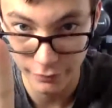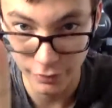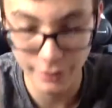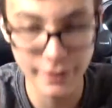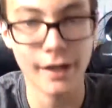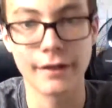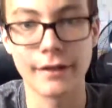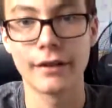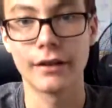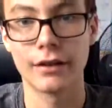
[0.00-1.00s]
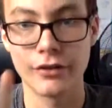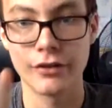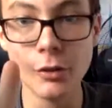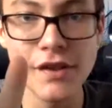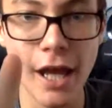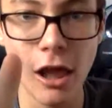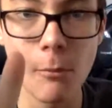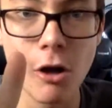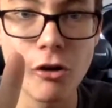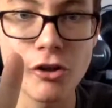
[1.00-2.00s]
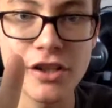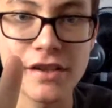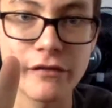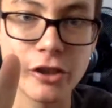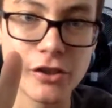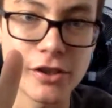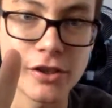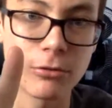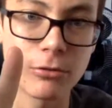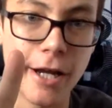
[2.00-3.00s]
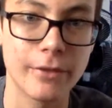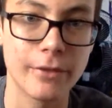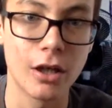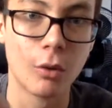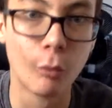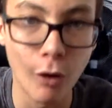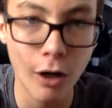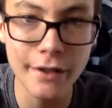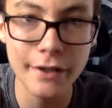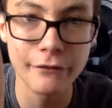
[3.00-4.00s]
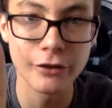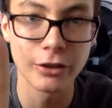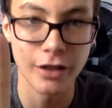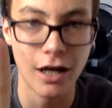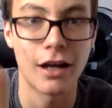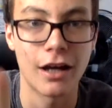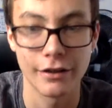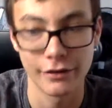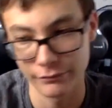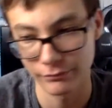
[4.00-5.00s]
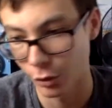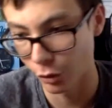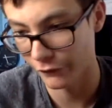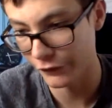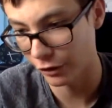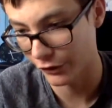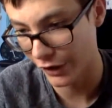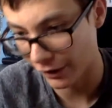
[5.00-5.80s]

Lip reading: Again, 2 snail emojis if you're subscribed, 1 if you're not, or if you don't